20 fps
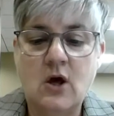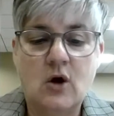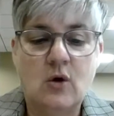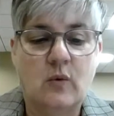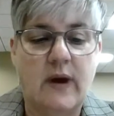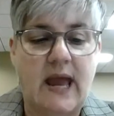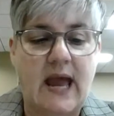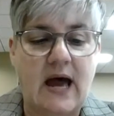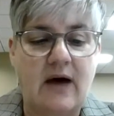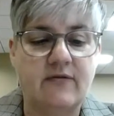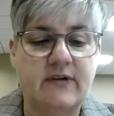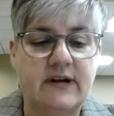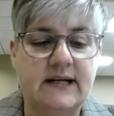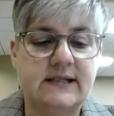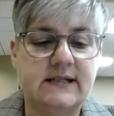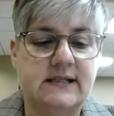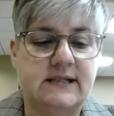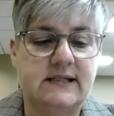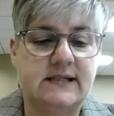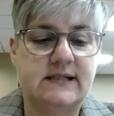We have an
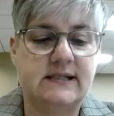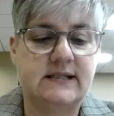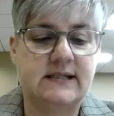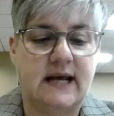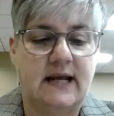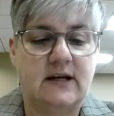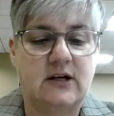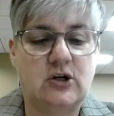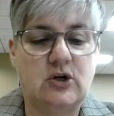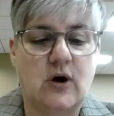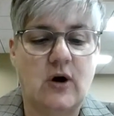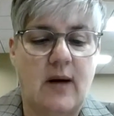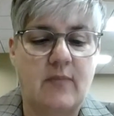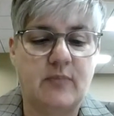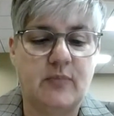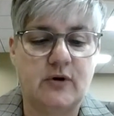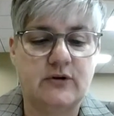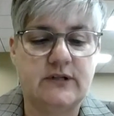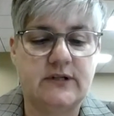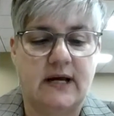extended
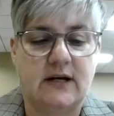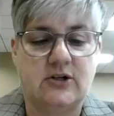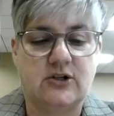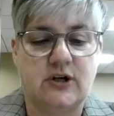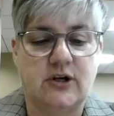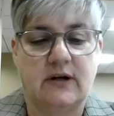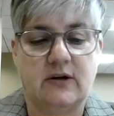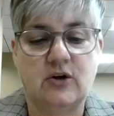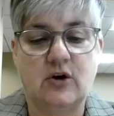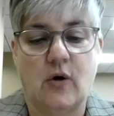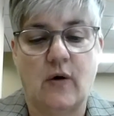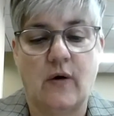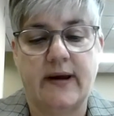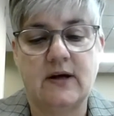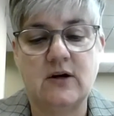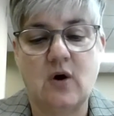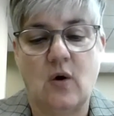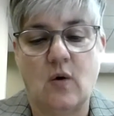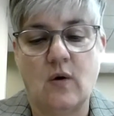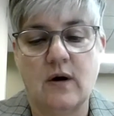crop rotation growing
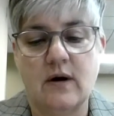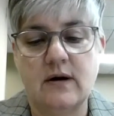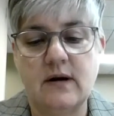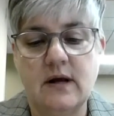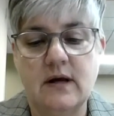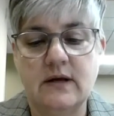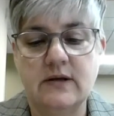corn,